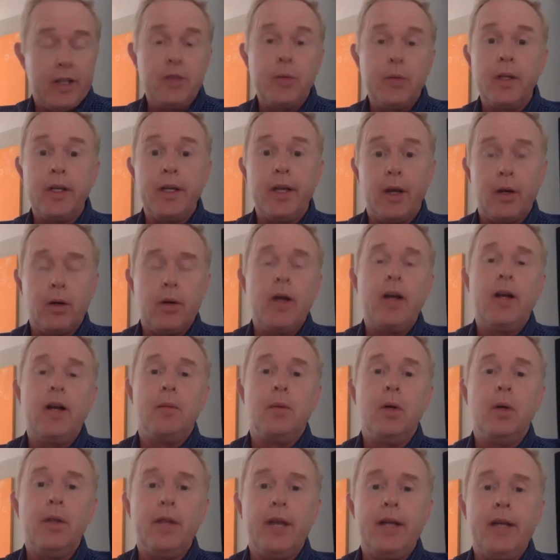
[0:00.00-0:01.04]
It's really
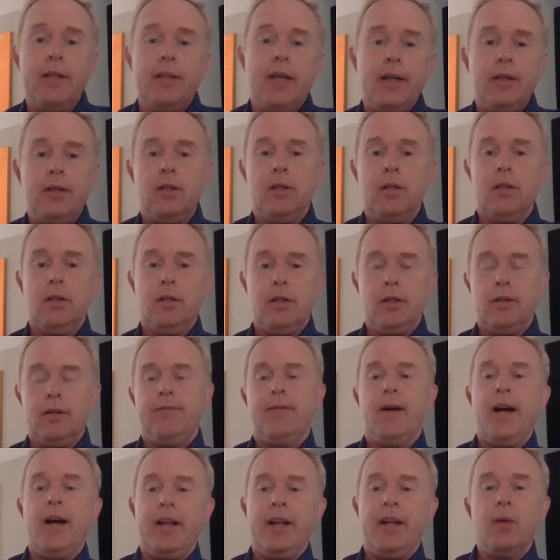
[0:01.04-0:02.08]
incredible that you're
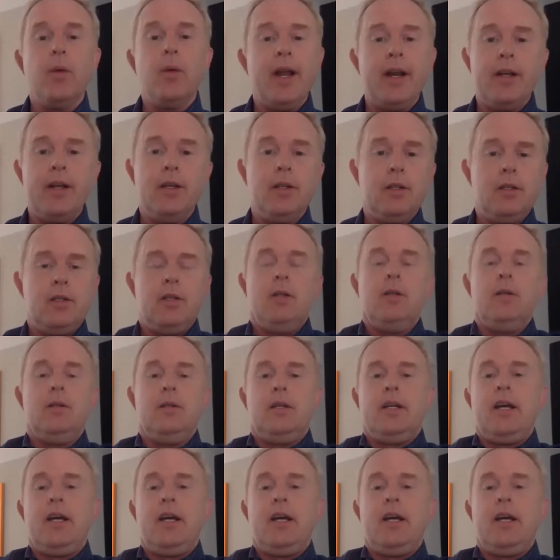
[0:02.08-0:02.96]
finding a way to